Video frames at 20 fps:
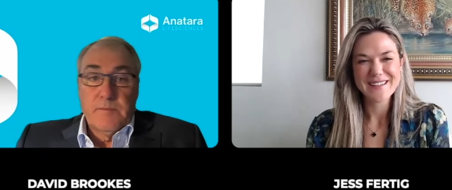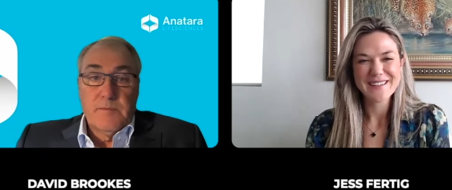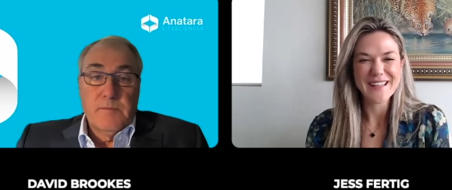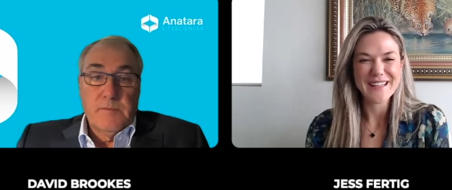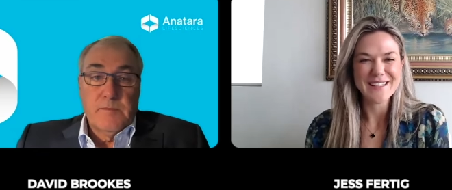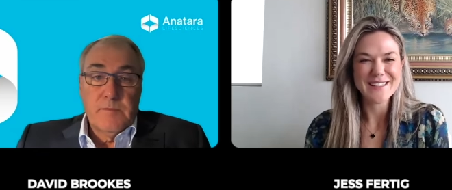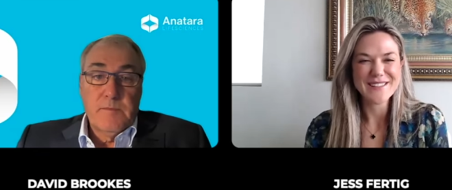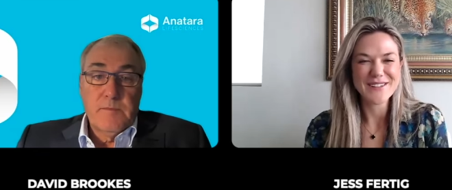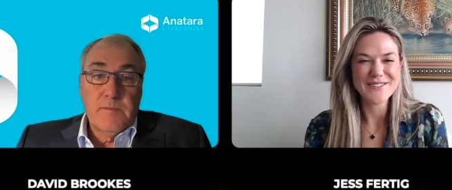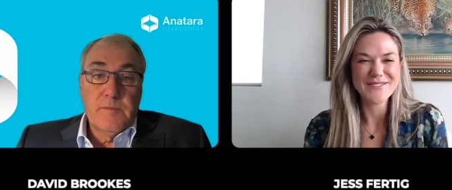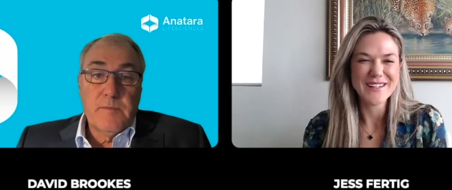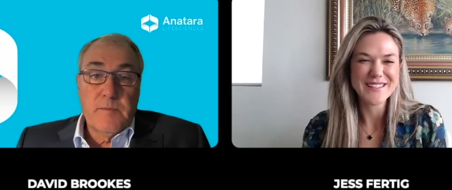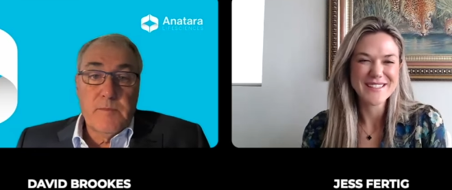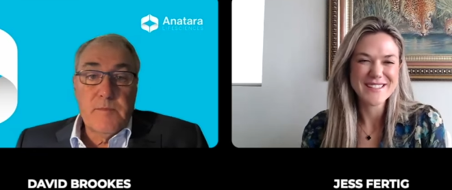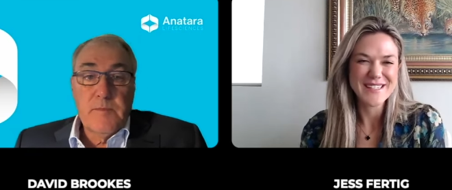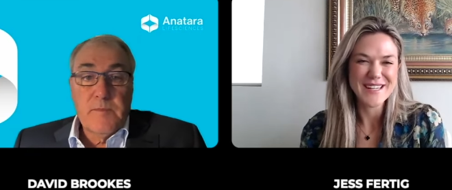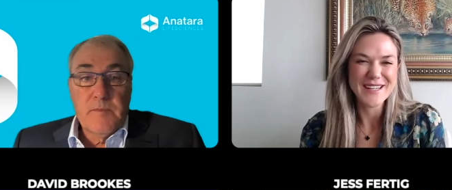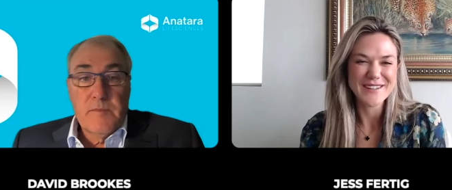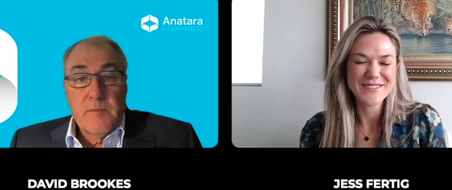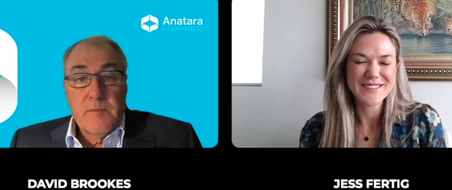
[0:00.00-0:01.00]
Speaker 1: Thanks so
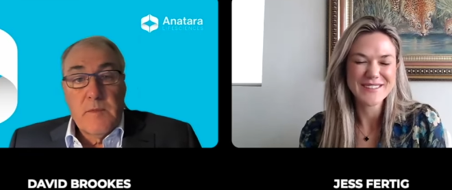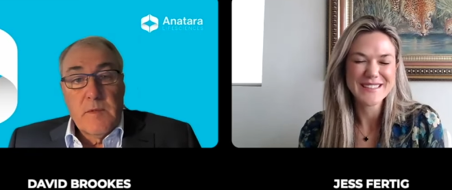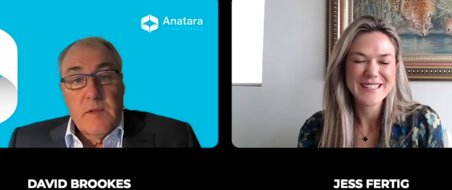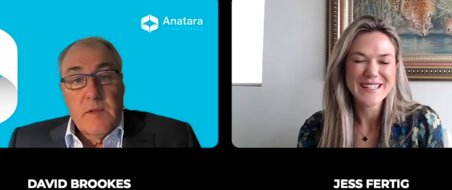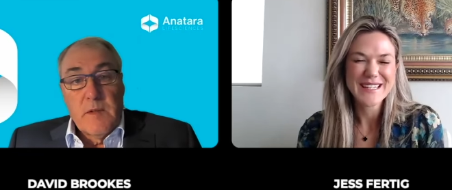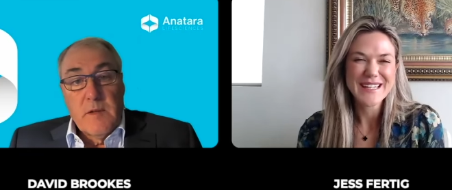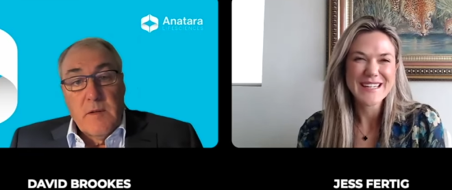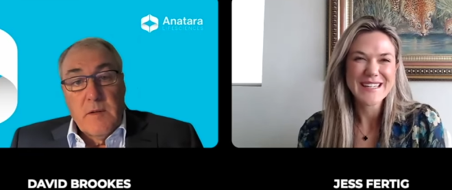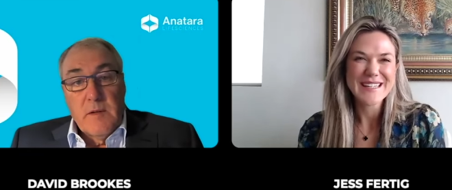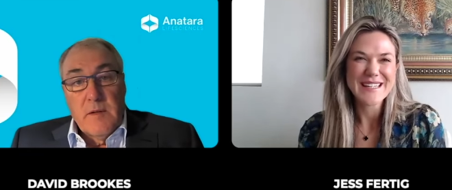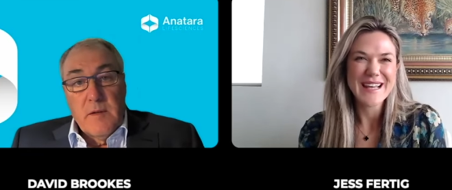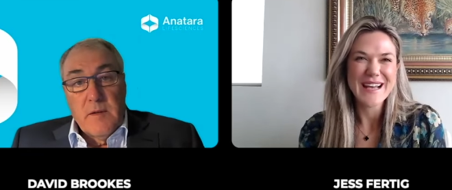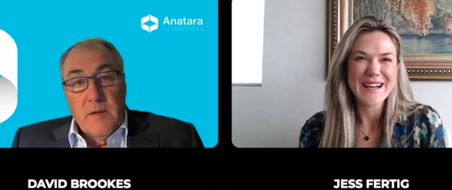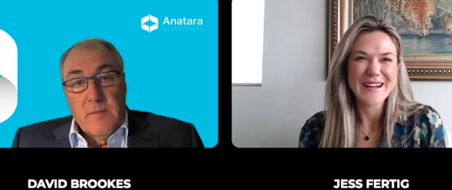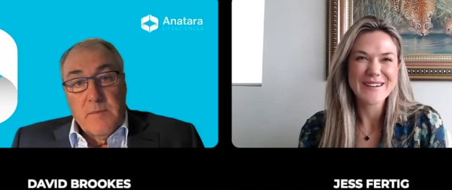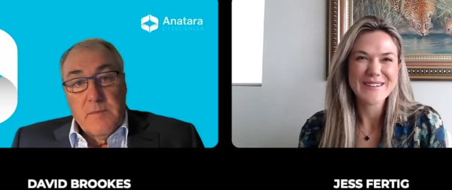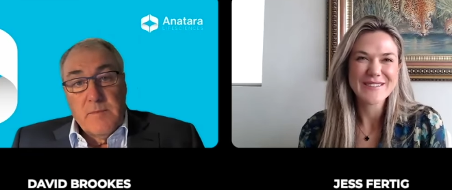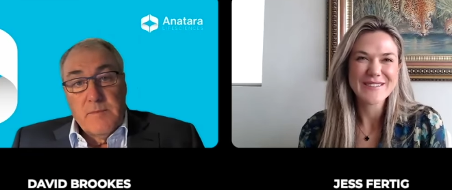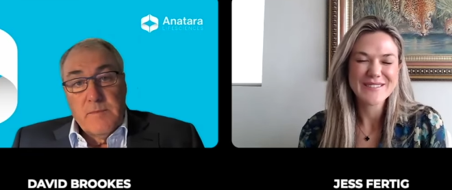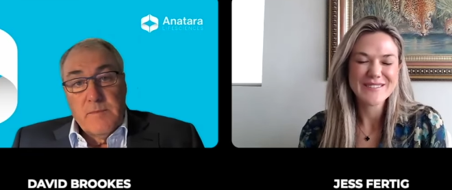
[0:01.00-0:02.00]
much, David.
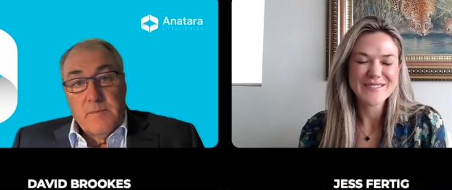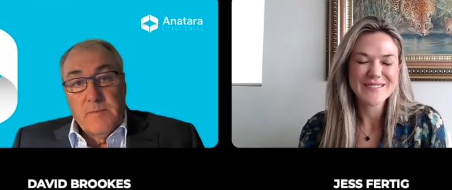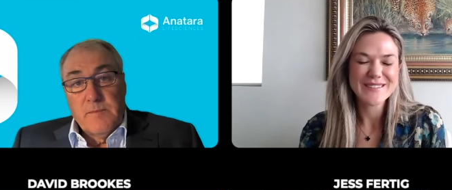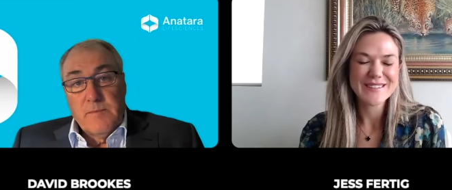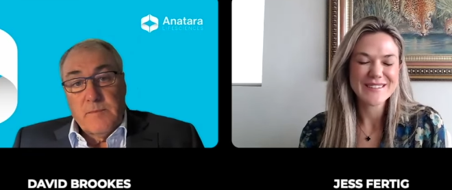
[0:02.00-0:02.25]
Now,